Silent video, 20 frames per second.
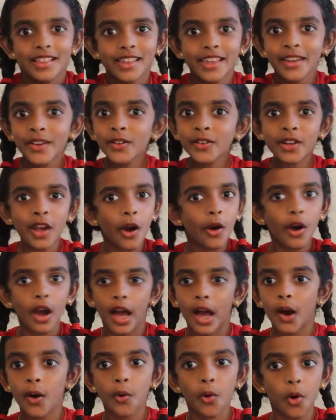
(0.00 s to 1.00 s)
Do you know
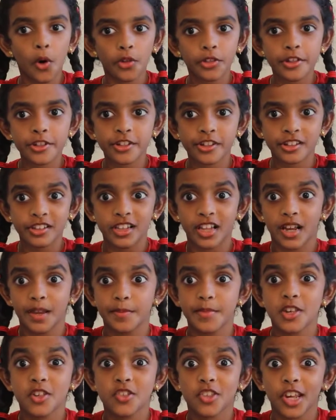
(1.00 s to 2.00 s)
how all this
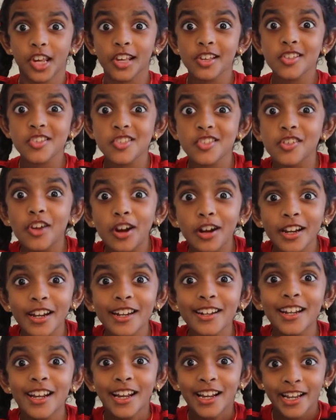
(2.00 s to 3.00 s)
climate change
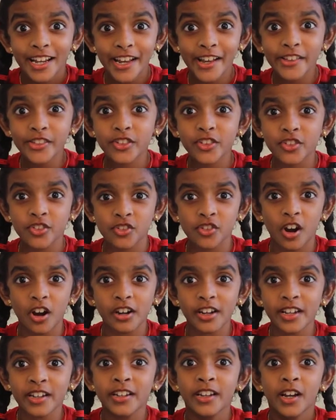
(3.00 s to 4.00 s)
started? It
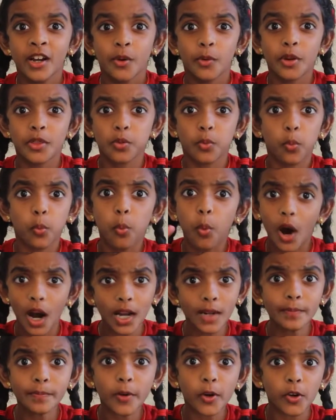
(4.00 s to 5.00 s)
started with
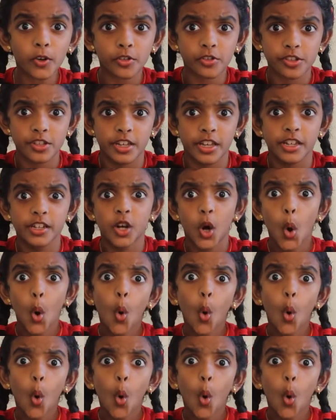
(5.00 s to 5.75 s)
one person,